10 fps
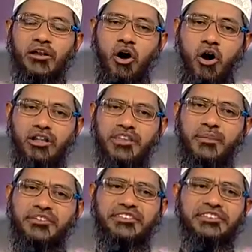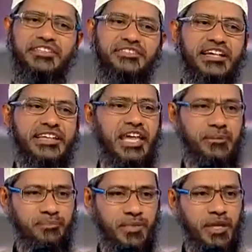all the messengers that
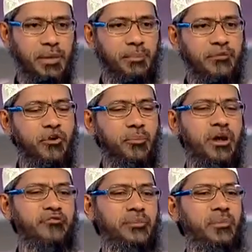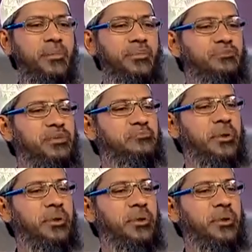came before Prophet Muhammad, peace be